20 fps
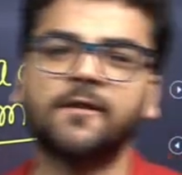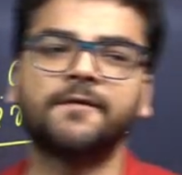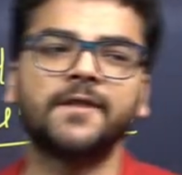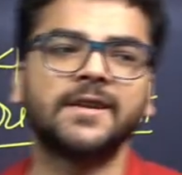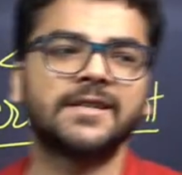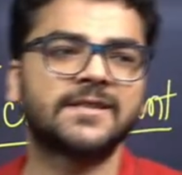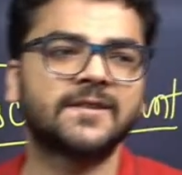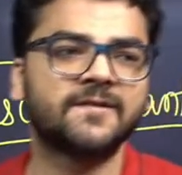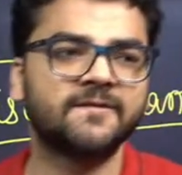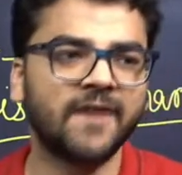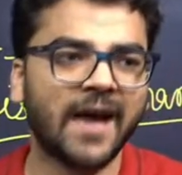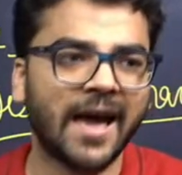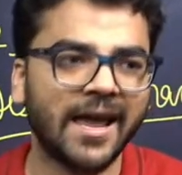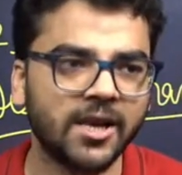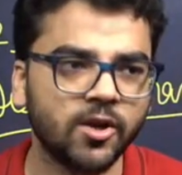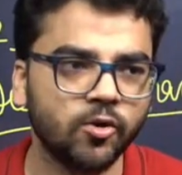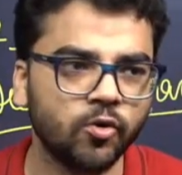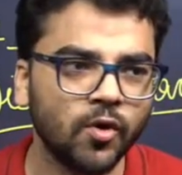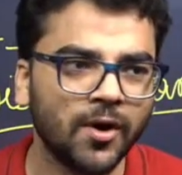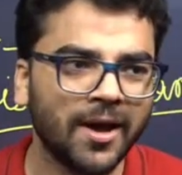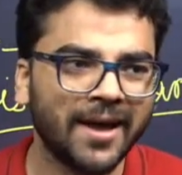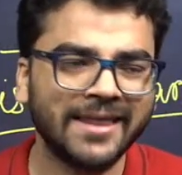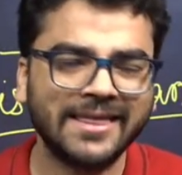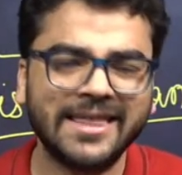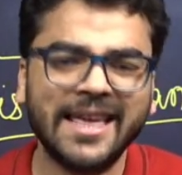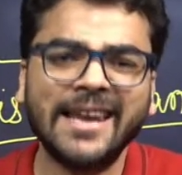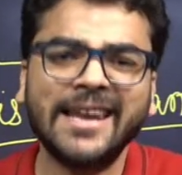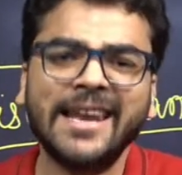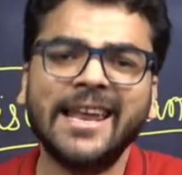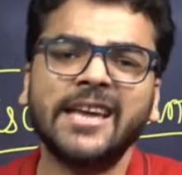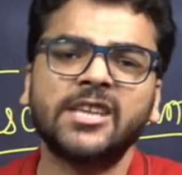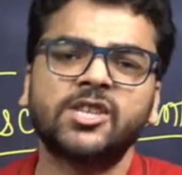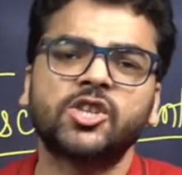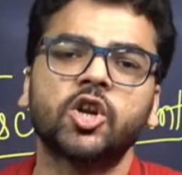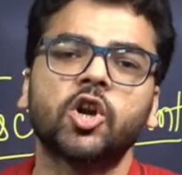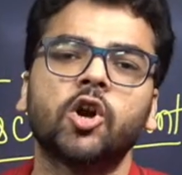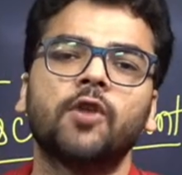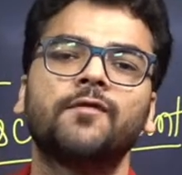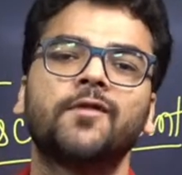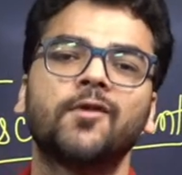of its value, the
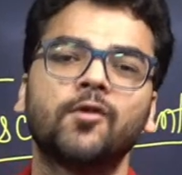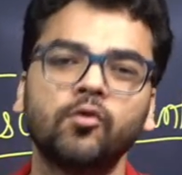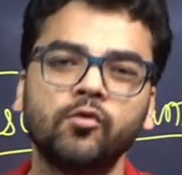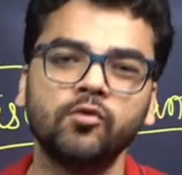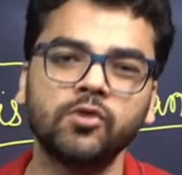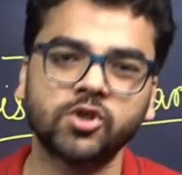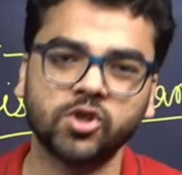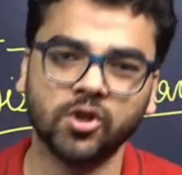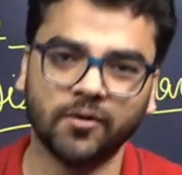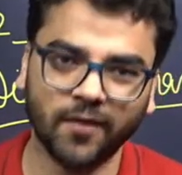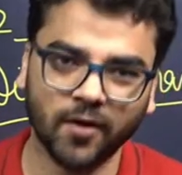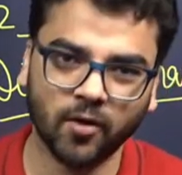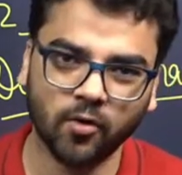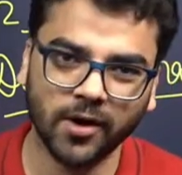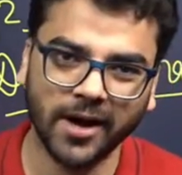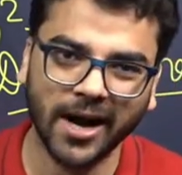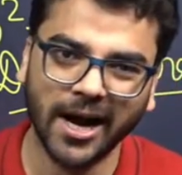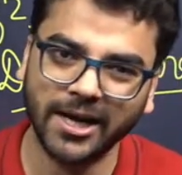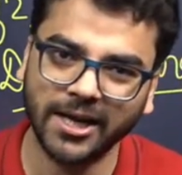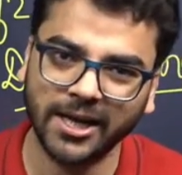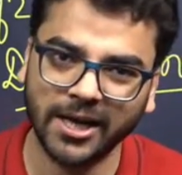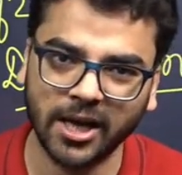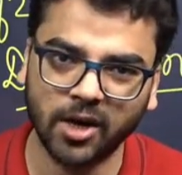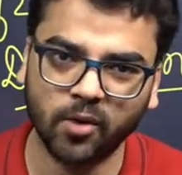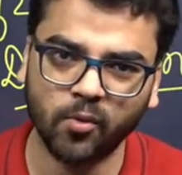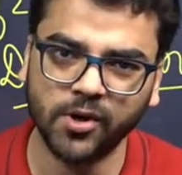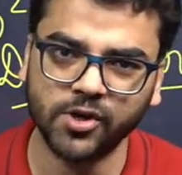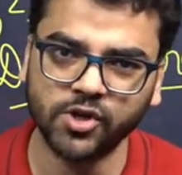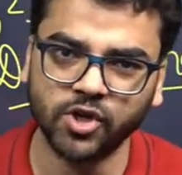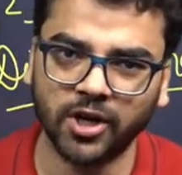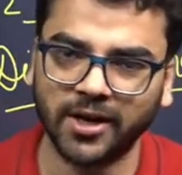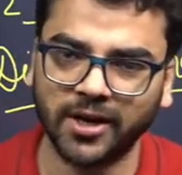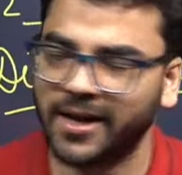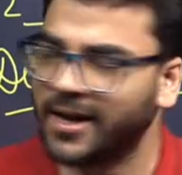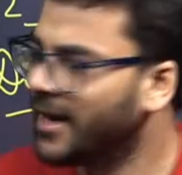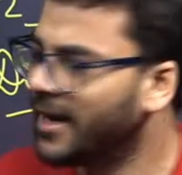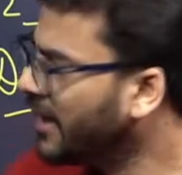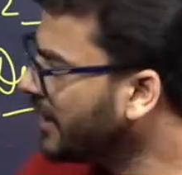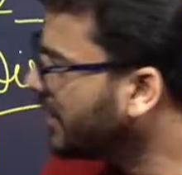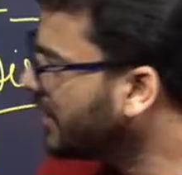nature of roots of a quadratic equation.
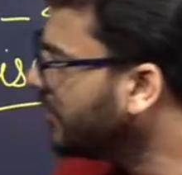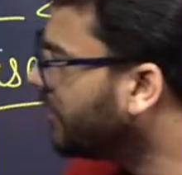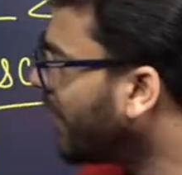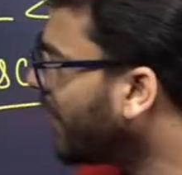The